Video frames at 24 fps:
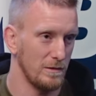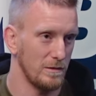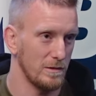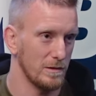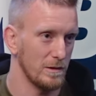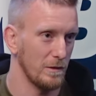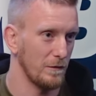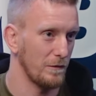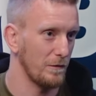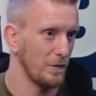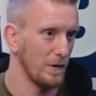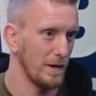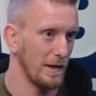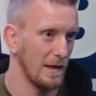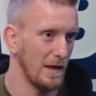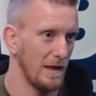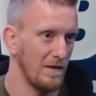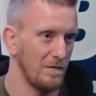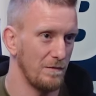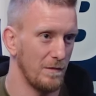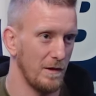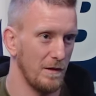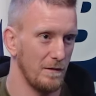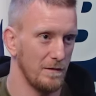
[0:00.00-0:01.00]
so three and a
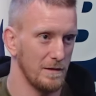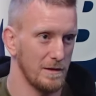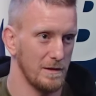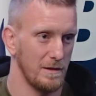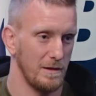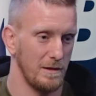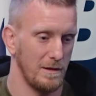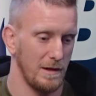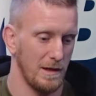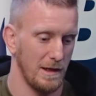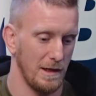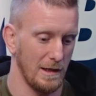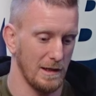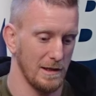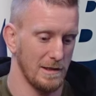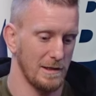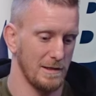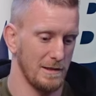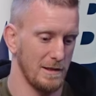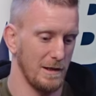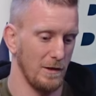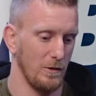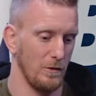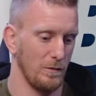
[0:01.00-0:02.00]
half months, and it's
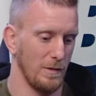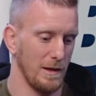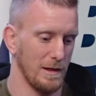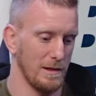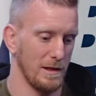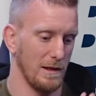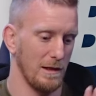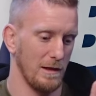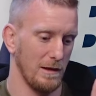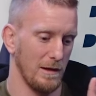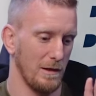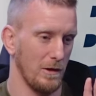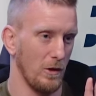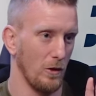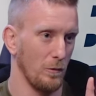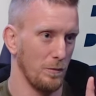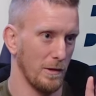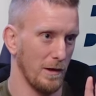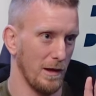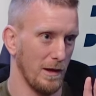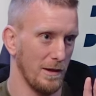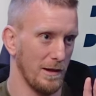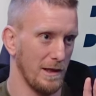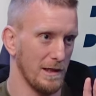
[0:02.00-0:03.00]
still basically like
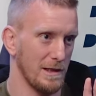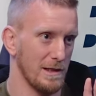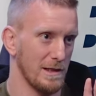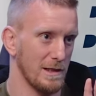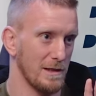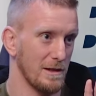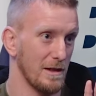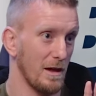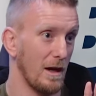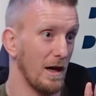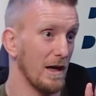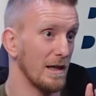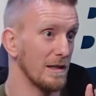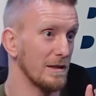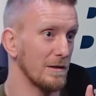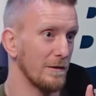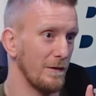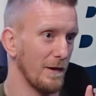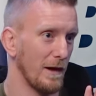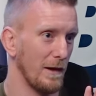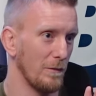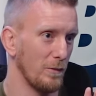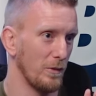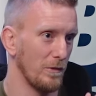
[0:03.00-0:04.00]
open like this, starting to
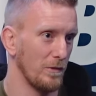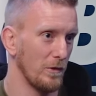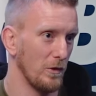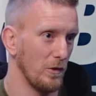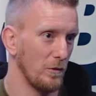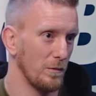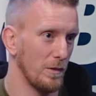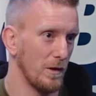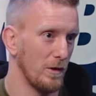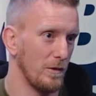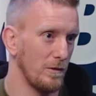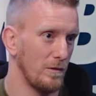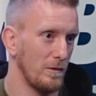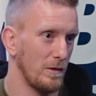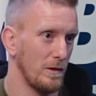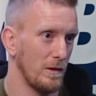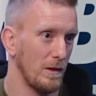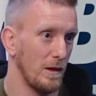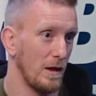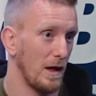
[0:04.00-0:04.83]
fill up with new bone.